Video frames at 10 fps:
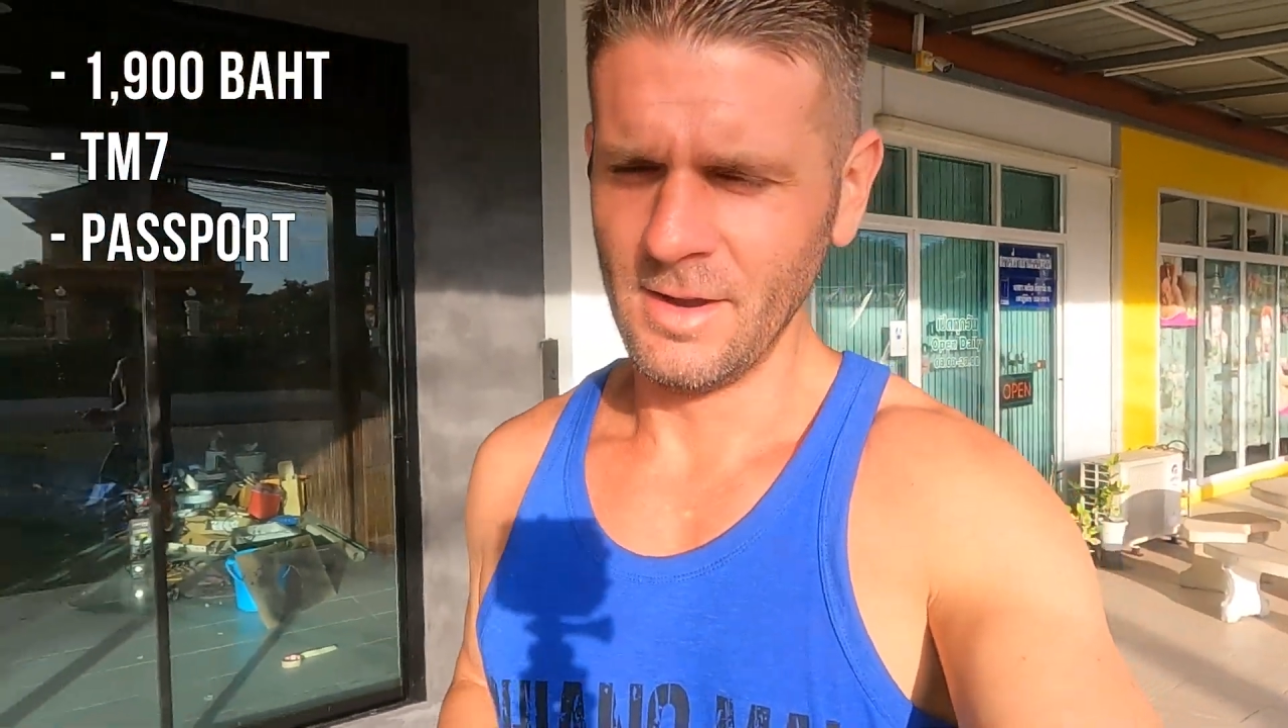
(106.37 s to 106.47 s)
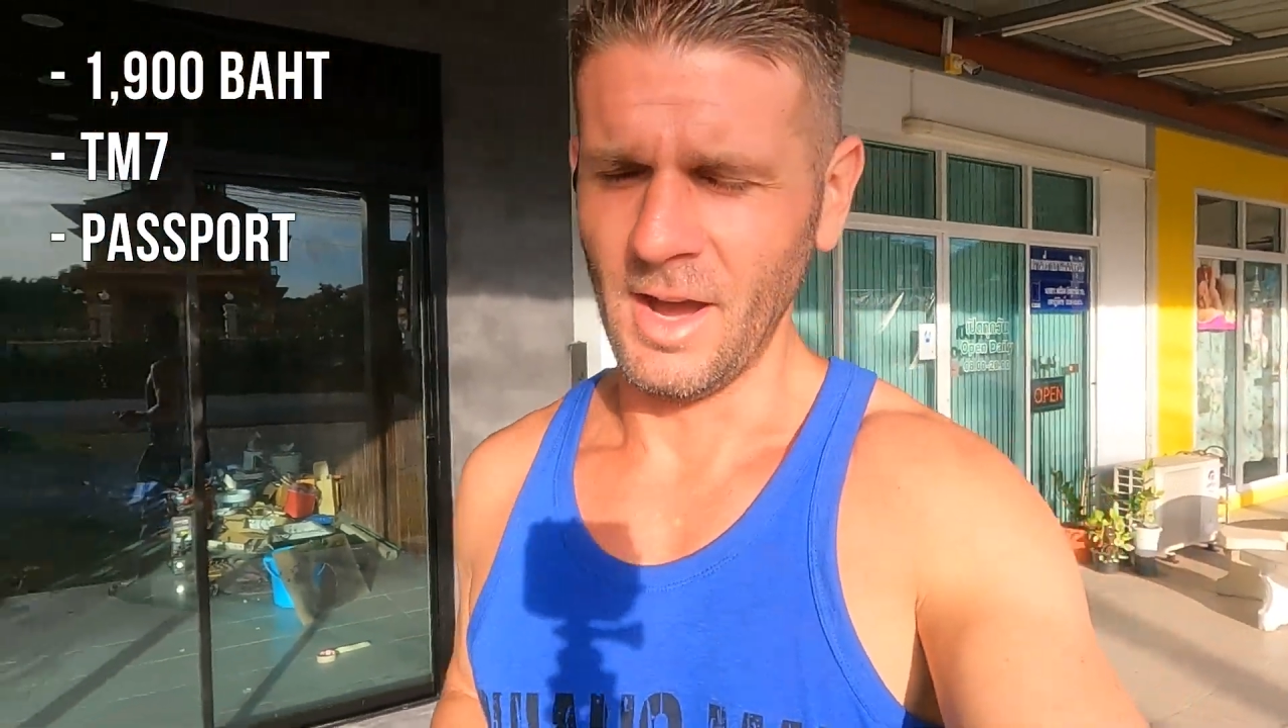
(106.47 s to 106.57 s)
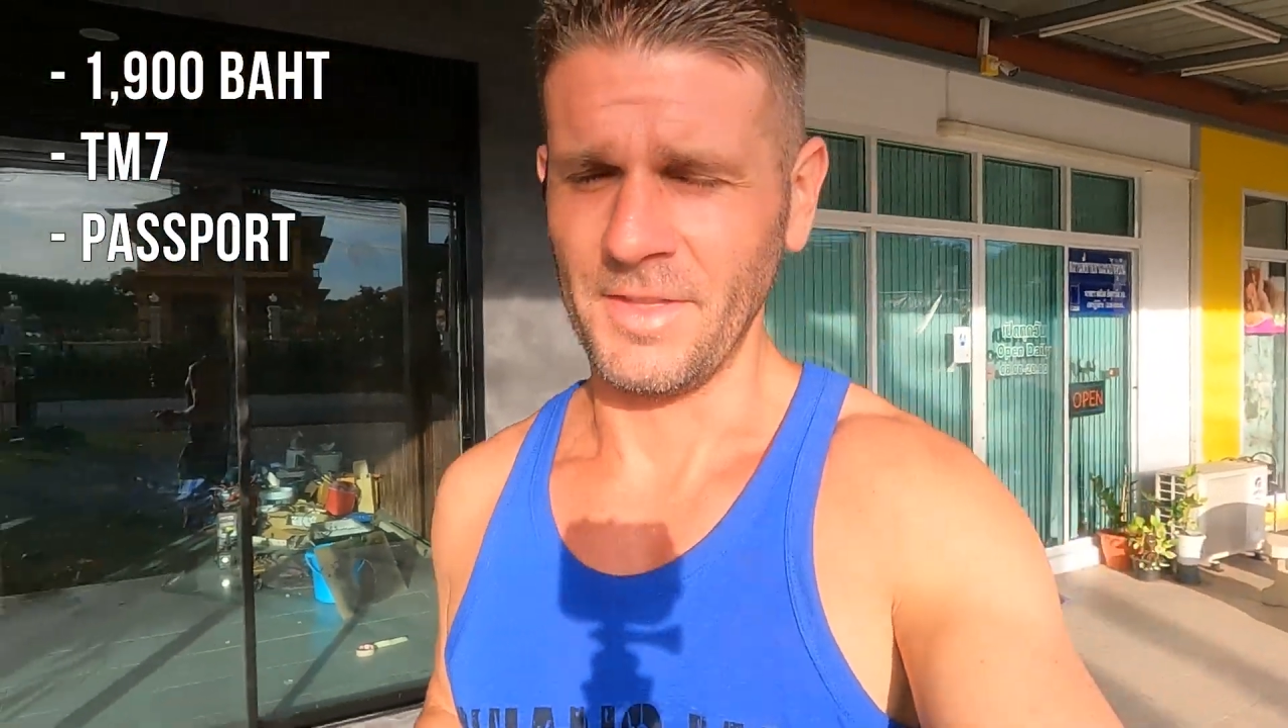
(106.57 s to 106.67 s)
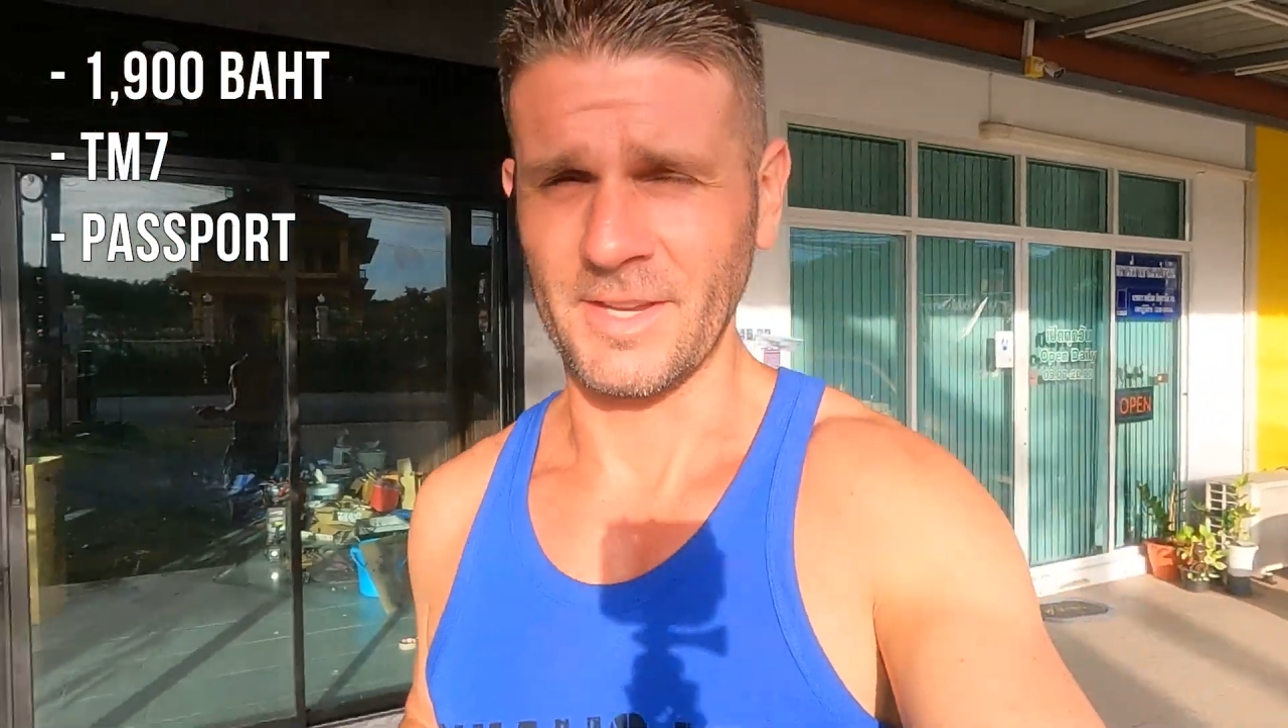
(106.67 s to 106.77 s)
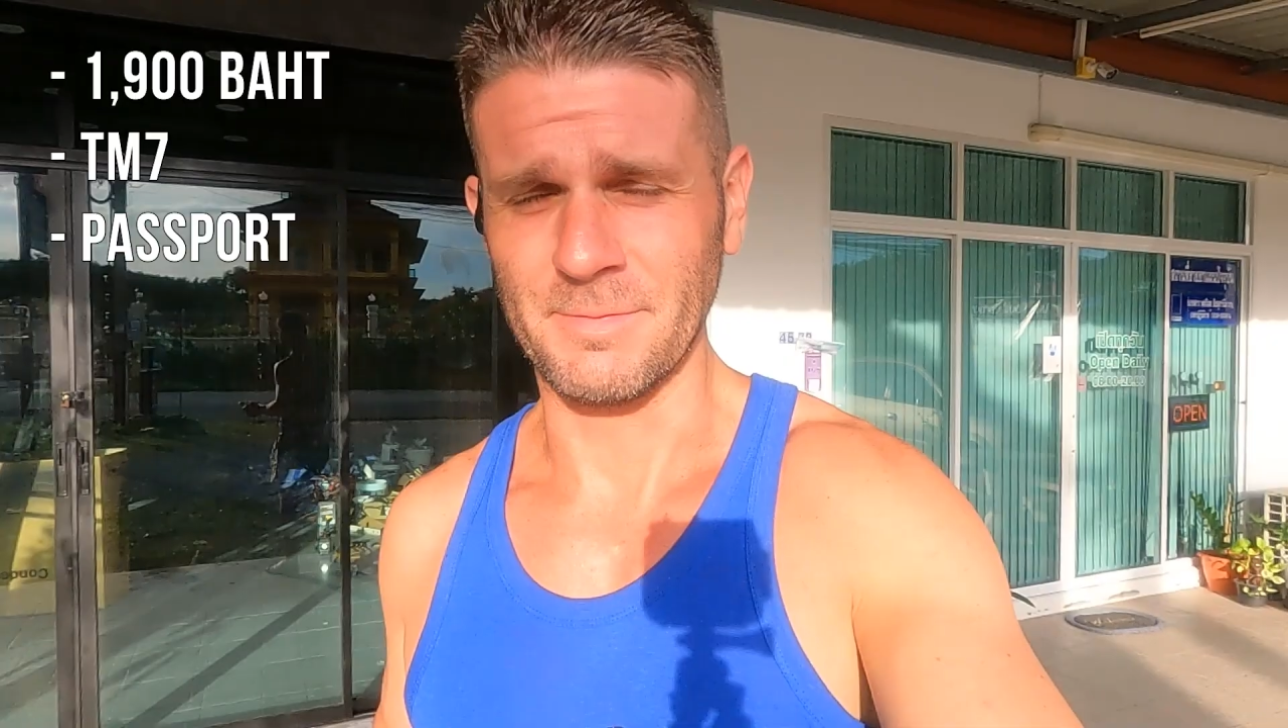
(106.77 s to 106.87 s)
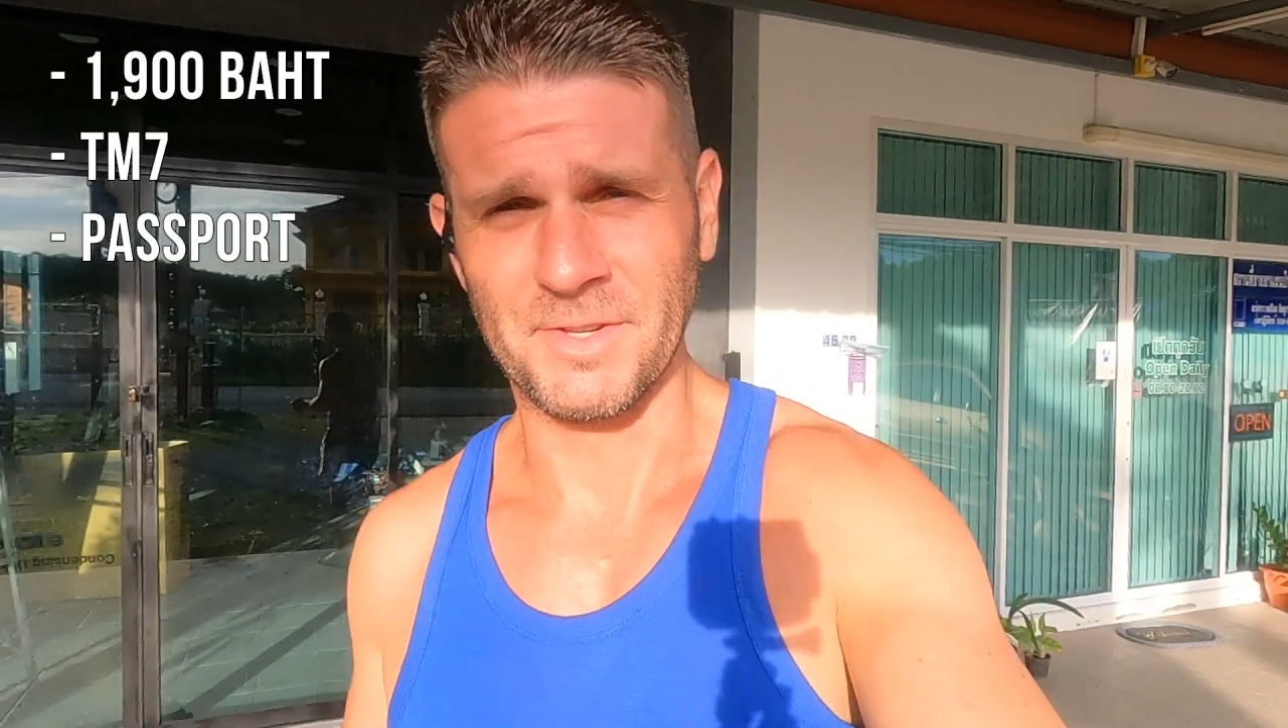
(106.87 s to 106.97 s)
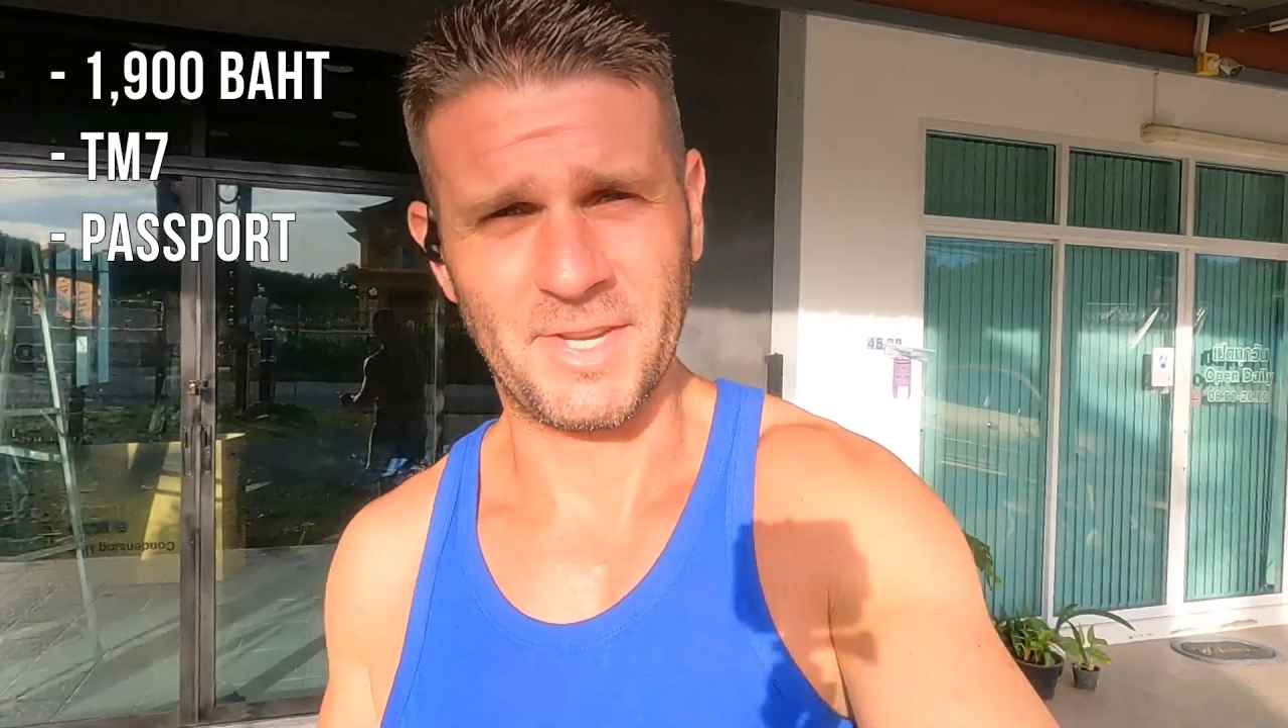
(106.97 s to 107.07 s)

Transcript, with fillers: I think it's my